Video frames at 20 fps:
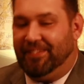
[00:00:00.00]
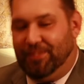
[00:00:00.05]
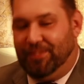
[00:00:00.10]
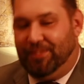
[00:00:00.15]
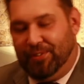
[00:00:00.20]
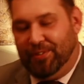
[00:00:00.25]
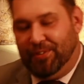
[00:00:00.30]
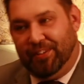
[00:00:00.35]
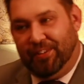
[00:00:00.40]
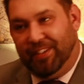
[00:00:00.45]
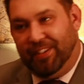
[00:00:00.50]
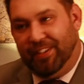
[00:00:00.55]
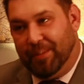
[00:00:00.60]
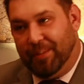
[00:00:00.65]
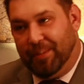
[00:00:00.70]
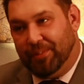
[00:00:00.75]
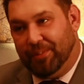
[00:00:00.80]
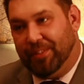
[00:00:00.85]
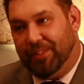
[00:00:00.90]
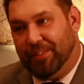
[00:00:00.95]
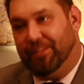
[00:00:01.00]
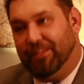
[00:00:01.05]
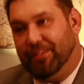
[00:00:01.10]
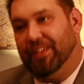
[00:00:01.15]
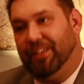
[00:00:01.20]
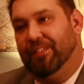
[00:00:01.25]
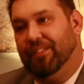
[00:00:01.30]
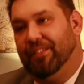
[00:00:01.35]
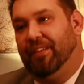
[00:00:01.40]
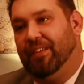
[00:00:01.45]
You're either going to keep yourself in
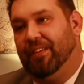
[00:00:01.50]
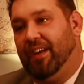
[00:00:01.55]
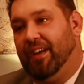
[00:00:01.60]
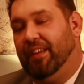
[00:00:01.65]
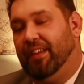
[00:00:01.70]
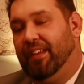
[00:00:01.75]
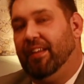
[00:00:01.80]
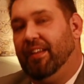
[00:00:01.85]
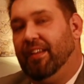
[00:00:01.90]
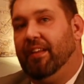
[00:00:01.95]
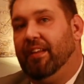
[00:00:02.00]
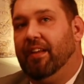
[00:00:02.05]
here or not. Yeah.